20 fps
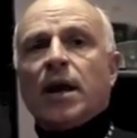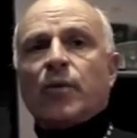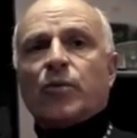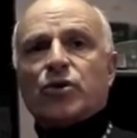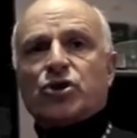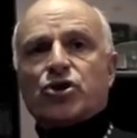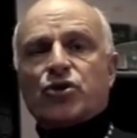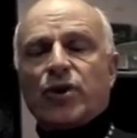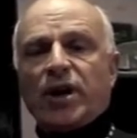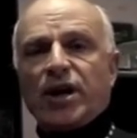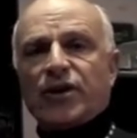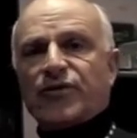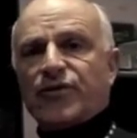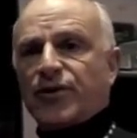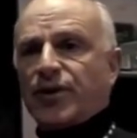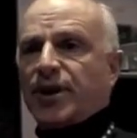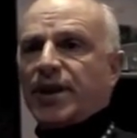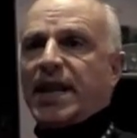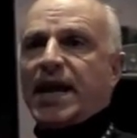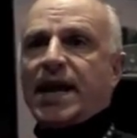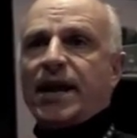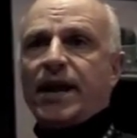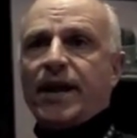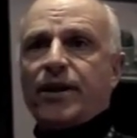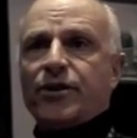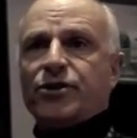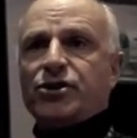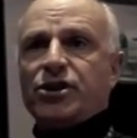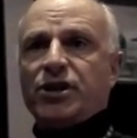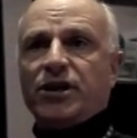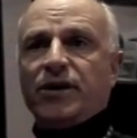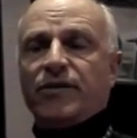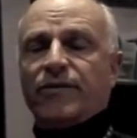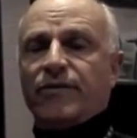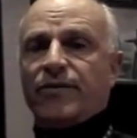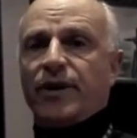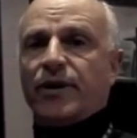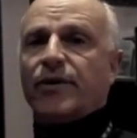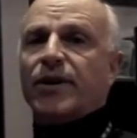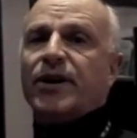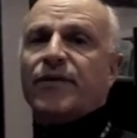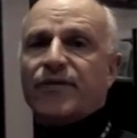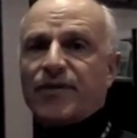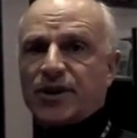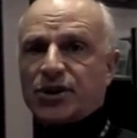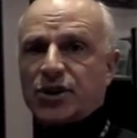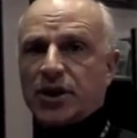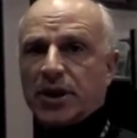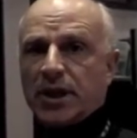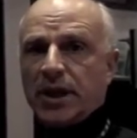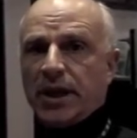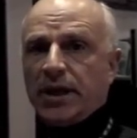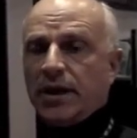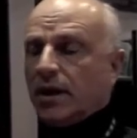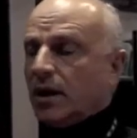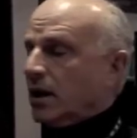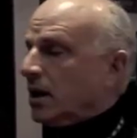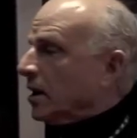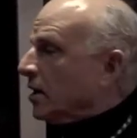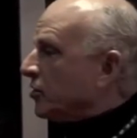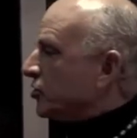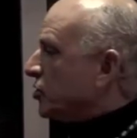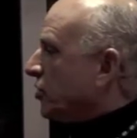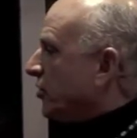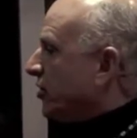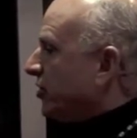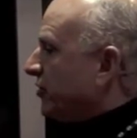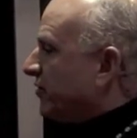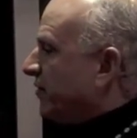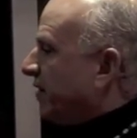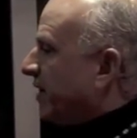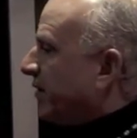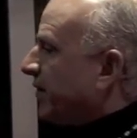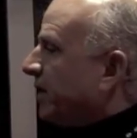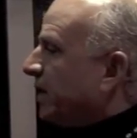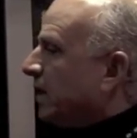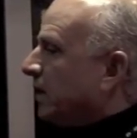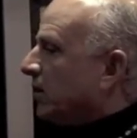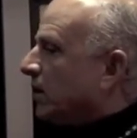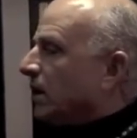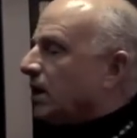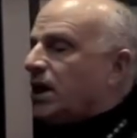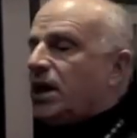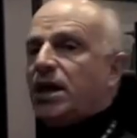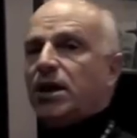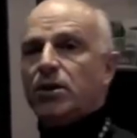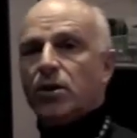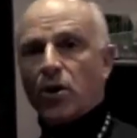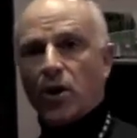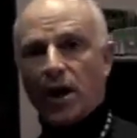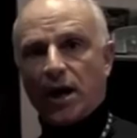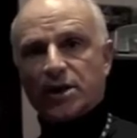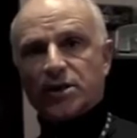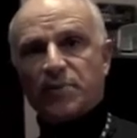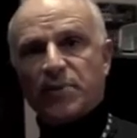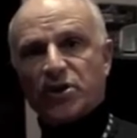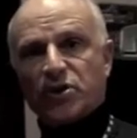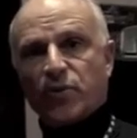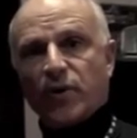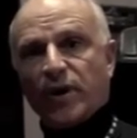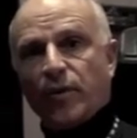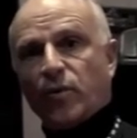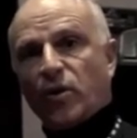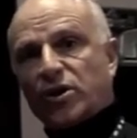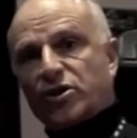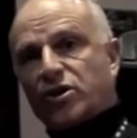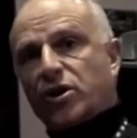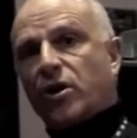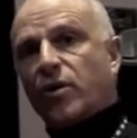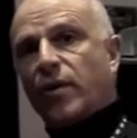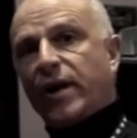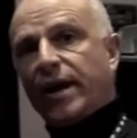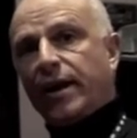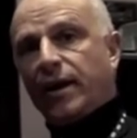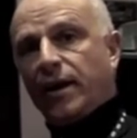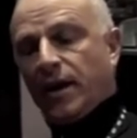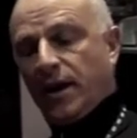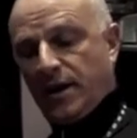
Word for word: We're transferring that energy very efficiently so there's very little heat loss between what's going,